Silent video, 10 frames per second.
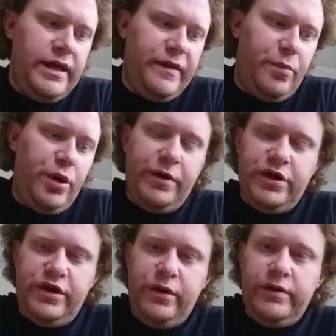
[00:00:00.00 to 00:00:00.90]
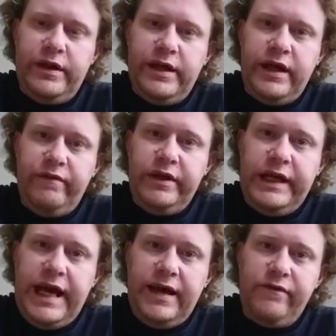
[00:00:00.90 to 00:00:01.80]
It's pretty much the only thing I
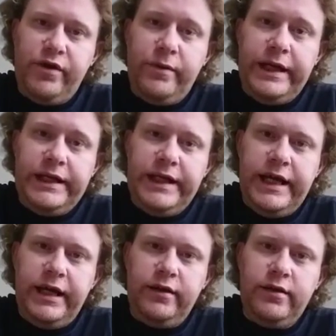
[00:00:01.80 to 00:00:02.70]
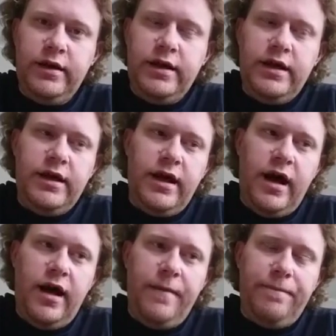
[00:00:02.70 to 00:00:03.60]
really have going today.
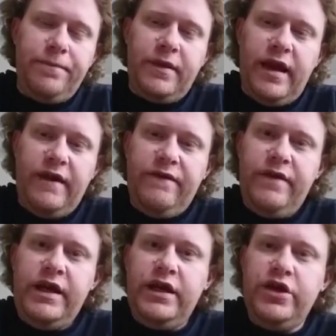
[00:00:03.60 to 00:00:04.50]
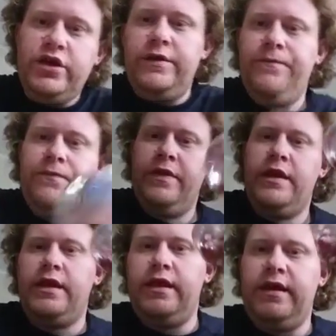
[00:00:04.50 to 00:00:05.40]
I finished
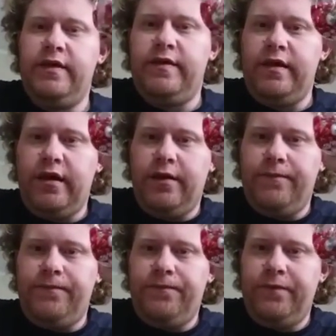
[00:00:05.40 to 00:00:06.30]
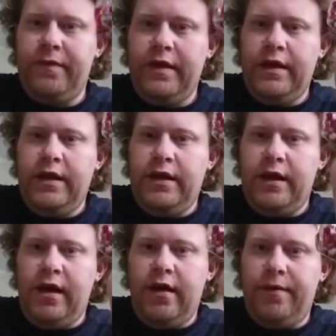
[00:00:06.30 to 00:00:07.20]
this
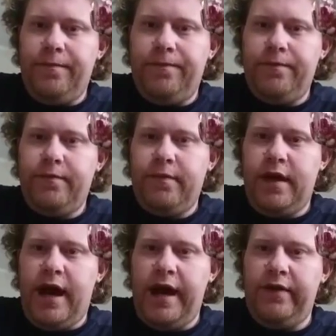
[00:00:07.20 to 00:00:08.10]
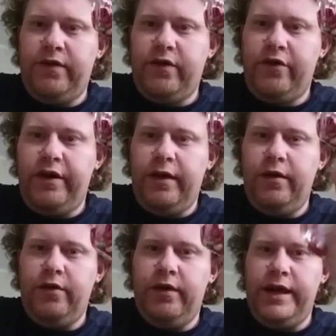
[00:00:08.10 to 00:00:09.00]
um, ice
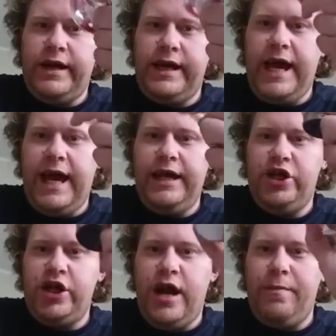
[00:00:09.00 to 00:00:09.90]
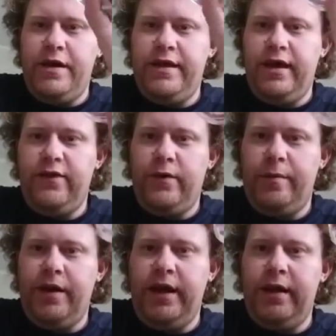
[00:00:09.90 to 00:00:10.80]
cream, like a candy shop, I think is what
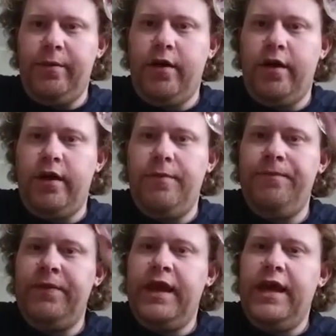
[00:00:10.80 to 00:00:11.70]
I'm going to end up calling it.